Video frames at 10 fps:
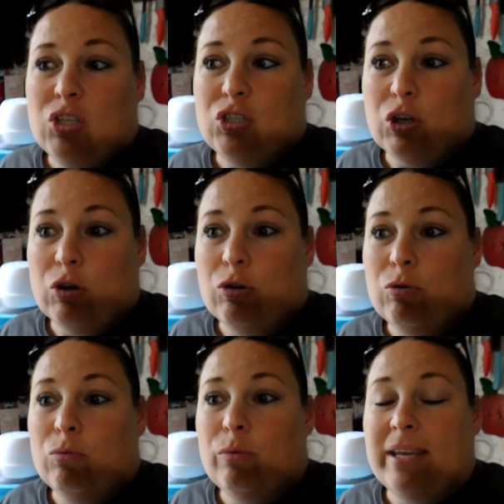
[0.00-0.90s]
So
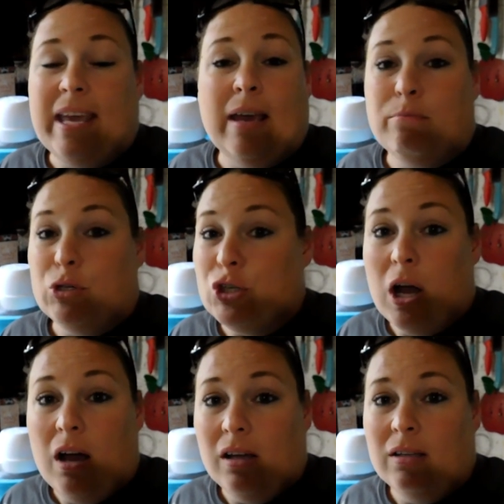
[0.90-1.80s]
we can't bush
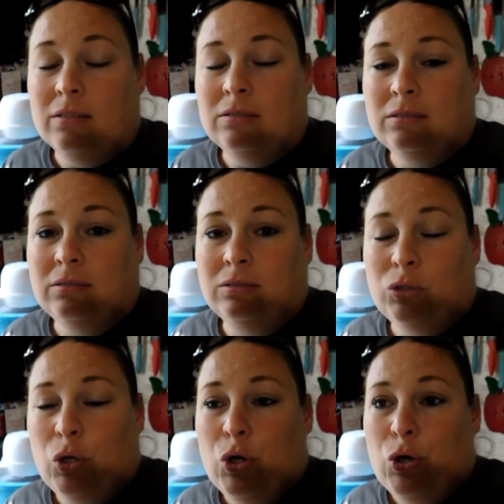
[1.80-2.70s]
hog.
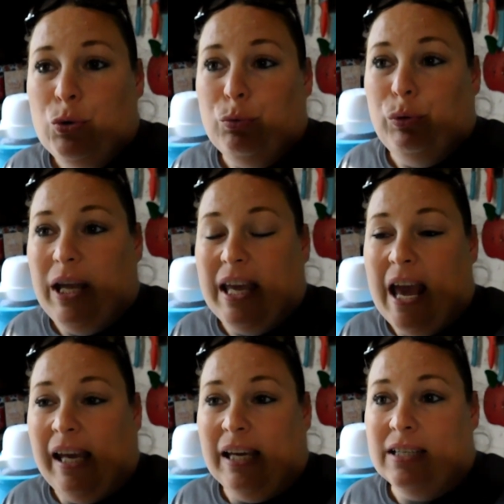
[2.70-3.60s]
We
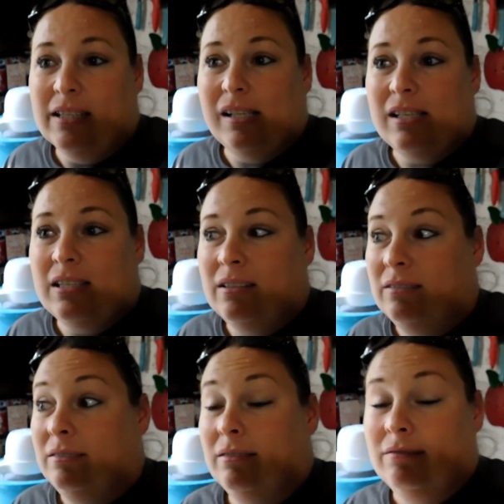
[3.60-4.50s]
can't
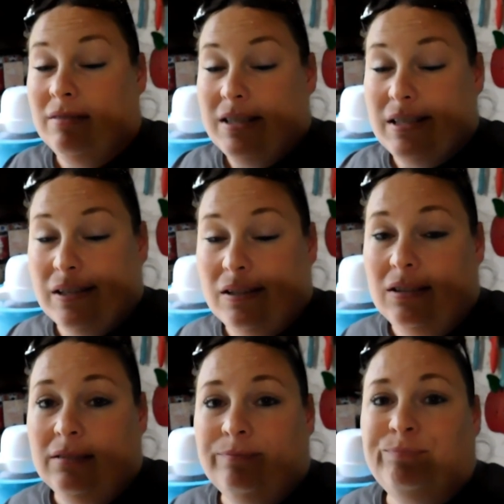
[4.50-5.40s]
till.
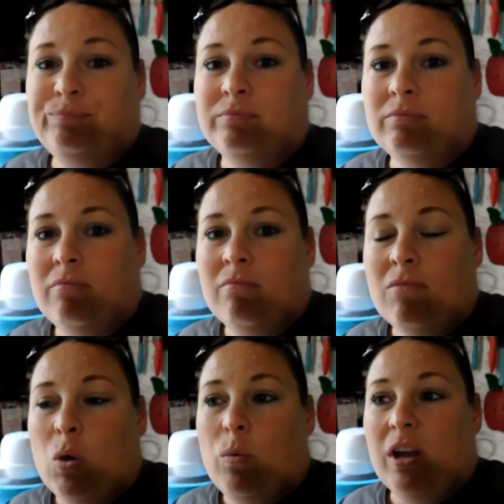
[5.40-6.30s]

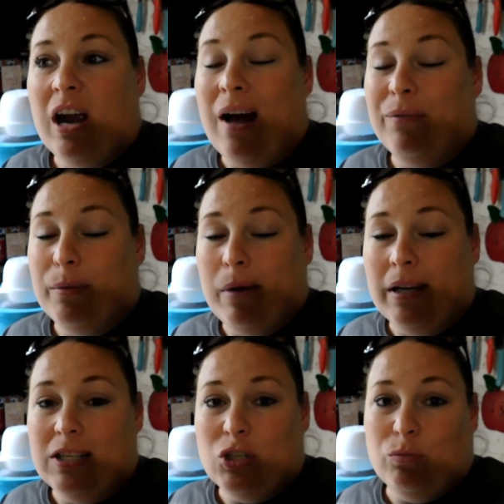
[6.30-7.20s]
We are out the
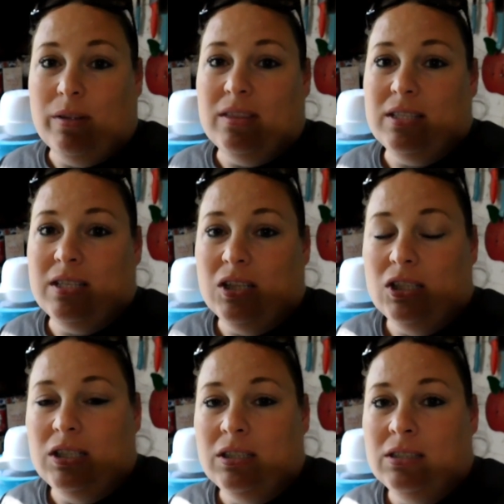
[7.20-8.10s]
money to rent the tiller.